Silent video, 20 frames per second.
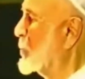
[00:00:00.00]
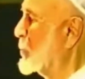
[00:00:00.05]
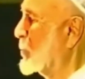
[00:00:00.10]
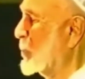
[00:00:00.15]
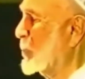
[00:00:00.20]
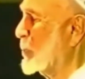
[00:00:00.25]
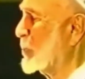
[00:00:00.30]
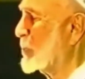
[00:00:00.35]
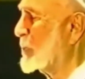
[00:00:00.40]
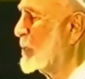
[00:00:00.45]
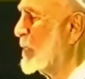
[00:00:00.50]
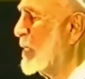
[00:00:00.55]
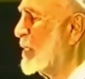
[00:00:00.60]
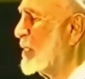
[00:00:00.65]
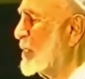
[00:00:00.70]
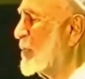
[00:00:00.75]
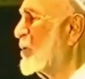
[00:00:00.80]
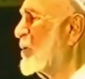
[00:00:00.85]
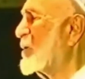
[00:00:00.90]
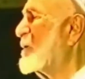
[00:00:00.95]
with the Jews.
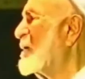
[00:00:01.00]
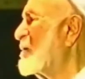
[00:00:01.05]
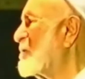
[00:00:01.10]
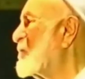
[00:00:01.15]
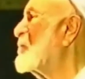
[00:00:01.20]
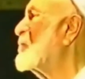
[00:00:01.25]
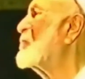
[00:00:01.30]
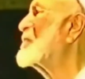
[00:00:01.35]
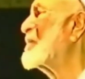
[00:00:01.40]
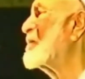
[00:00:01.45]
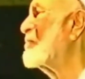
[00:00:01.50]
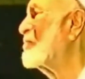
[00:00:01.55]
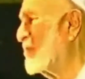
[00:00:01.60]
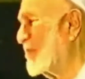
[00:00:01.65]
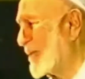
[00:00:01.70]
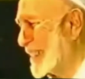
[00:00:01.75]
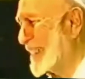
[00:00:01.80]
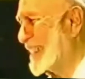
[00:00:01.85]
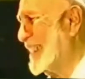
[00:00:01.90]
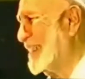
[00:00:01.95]
You know, use
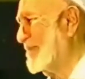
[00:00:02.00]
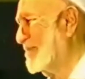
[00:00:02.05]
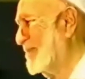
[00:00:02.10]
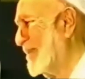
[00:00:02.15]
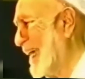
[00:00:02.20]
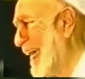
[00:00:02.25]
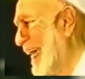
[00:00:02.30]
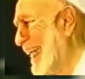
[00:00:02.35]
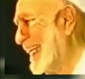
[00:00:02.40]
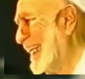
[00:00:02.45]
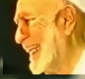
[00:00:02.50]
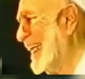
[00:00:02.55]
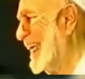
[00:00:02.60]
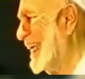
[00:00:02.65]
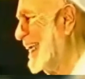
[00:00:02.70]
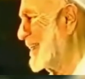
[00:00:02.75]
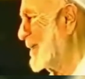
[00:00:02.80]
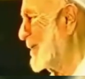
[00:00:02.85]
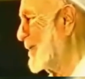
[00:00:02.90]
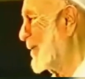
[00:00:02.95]
some wisdom, man.
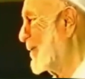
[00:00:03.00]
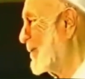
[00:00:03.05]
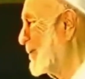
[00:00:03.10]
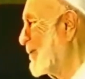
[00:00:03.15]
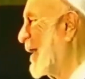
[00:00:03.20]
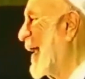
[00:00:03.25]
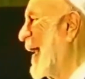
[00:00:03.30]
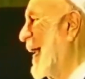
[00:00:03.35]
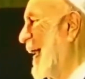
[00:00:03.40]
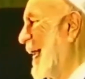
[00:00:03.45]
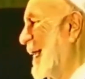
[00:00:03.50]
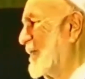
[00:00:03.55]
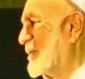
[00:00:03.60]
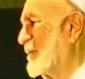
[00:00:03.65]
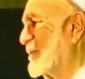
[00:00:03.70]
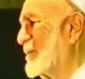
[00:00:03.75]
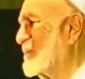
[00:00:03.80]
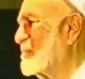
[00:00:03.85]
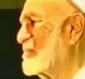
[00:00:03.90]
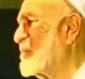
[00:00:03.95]
You know, why are
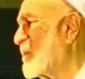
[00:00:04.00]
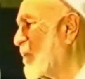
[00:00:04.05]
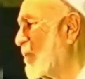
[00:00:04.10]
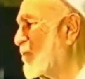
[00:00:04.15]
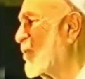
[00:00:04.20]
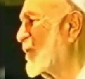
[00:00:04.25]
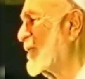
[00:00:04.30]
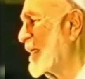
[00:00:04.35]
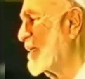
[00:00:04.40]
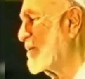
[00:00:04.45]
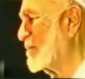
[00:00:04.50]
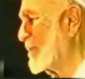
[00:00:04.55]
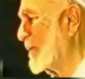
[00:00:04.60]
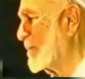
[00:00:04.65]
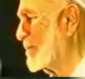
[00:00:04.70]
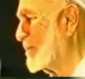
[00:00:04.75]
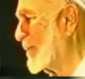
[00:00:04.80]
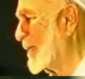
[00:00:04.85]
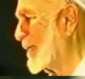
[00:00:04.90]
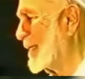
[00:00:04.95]
you provoking
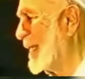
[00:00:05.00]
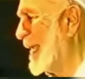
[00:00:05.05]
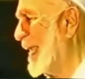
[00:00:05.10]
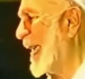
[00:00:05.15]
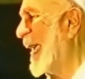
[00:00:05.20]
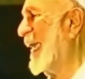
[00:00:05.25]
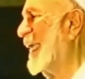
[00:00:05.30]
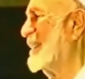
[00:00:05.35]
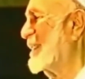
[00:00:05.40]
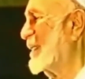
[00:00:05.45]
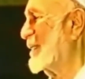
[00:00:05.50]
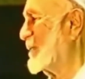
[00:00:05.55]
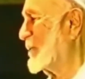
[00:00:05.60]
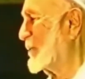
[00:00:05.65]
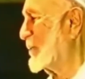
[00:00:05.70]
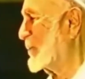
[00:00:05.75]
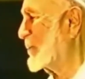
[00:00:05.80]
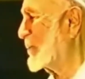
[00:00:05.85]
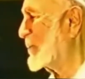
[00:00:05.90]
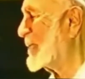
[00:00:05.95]
people and the
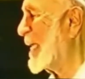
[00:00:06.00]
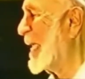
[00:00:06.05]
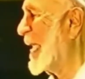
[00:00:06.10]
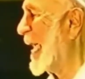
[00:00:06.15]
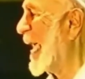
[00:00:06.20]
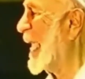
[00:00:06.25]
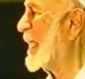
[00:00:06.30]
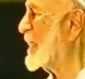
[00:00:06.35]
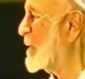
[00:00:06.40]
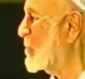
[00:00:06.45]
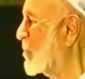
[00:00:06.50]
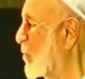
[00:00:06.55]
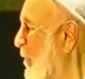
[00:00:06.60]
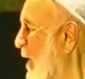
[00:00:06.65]
Jews and the